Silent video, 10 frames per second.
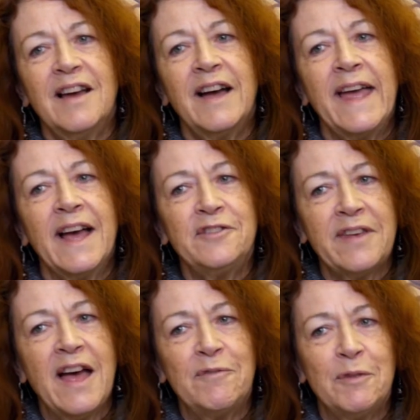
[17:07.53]
I had
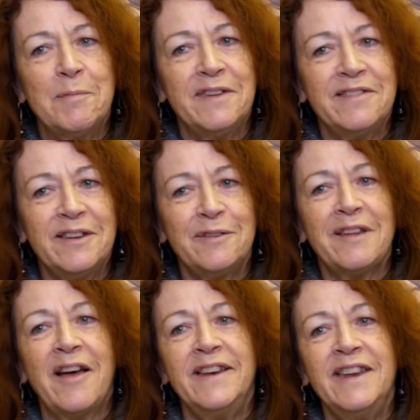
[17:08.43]
to have the business,
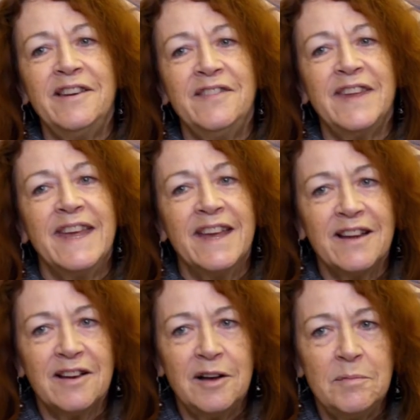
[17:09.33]
I needed the
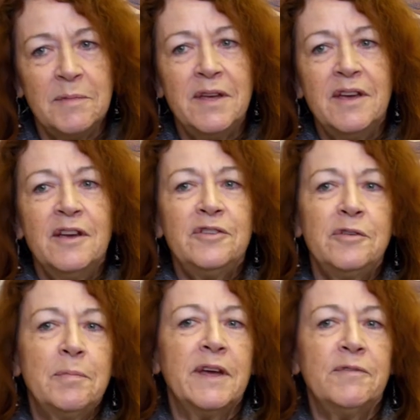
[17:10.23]
income
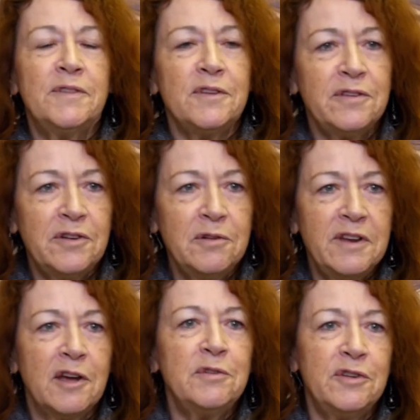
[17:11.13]
to pay for the
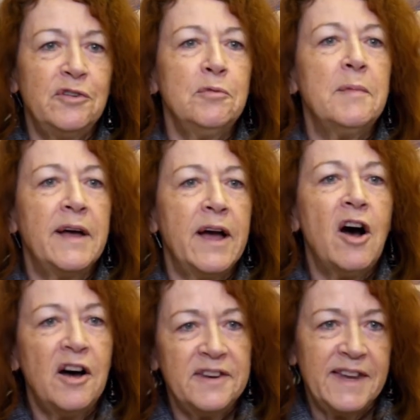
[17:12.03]
studio to do my
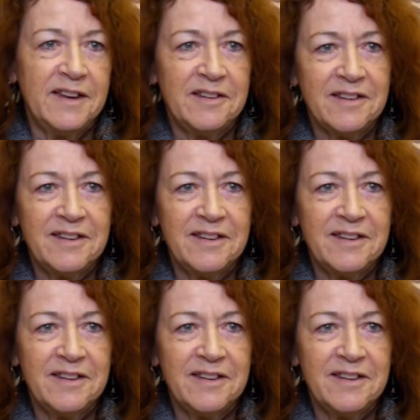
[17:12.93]
art in.